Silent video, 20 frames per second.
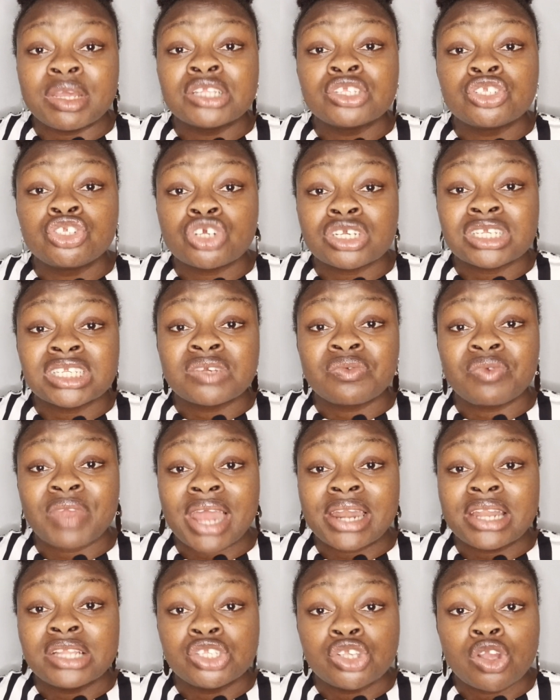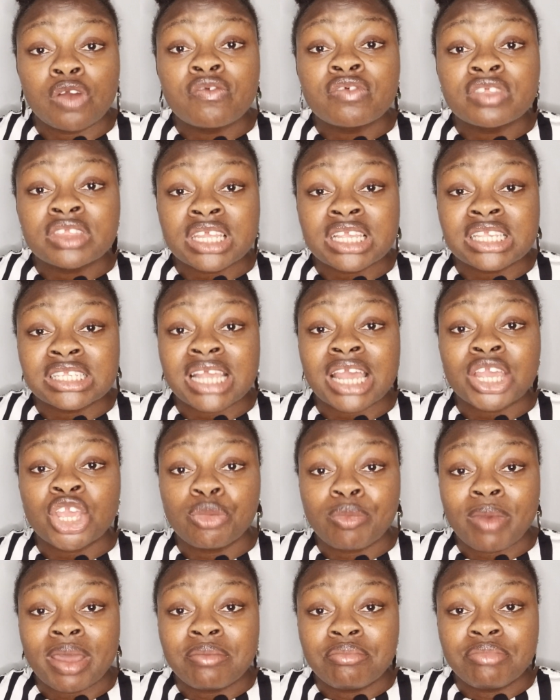It's just the reality of things. They're
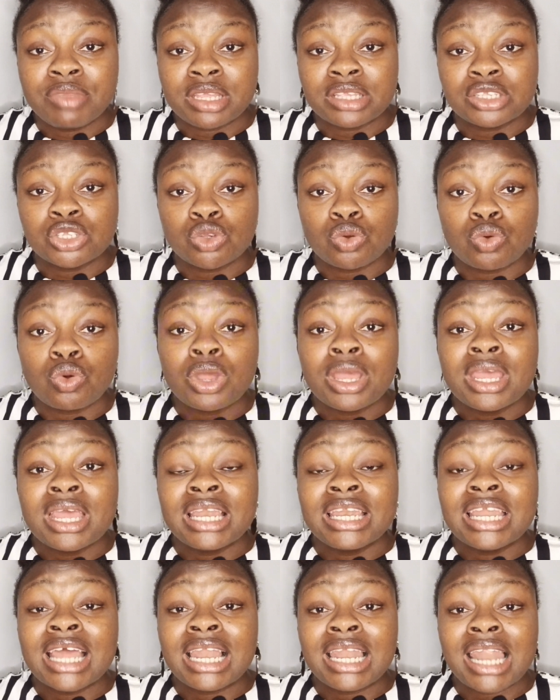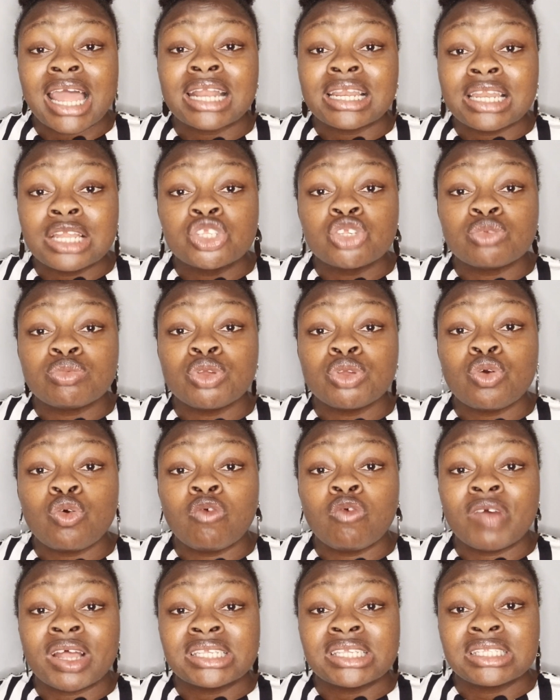human beings, so they're likely to be
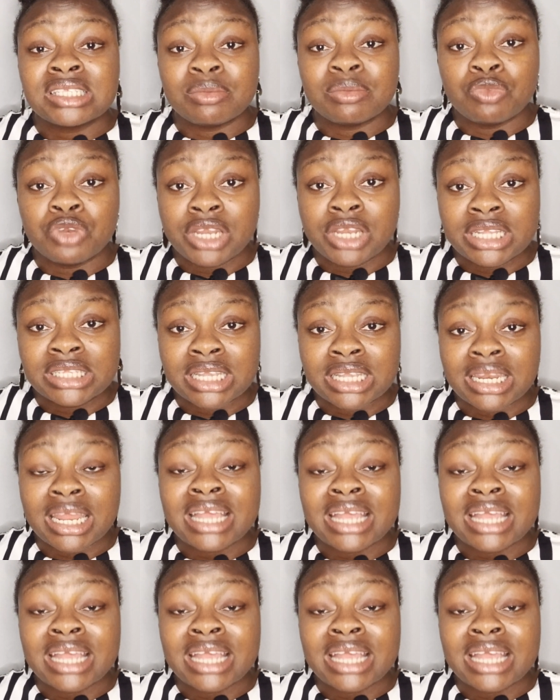overstimulated,